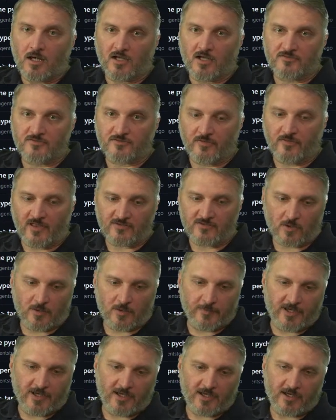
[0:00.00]
So that's where
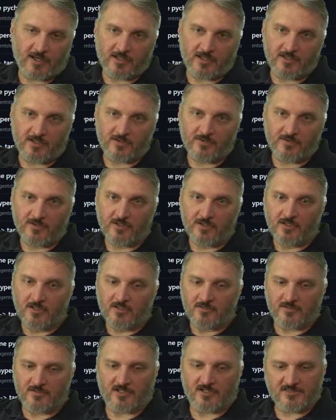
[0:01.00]
I'm at. And
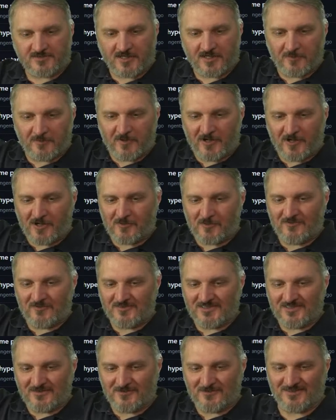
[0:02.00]
I just cut my arm off. Is
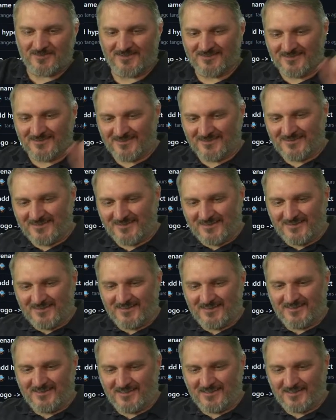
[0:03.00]
that
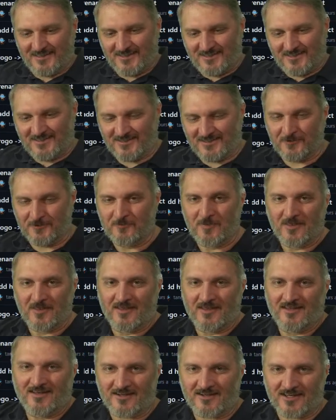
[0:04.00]
what?
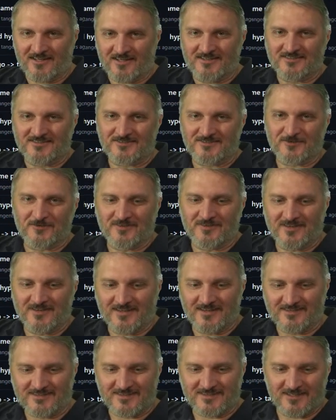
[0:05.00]
Okay, so
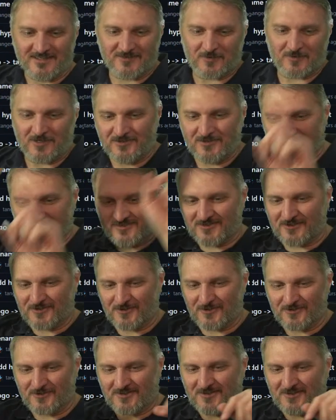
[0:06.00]
that's why I use the circle.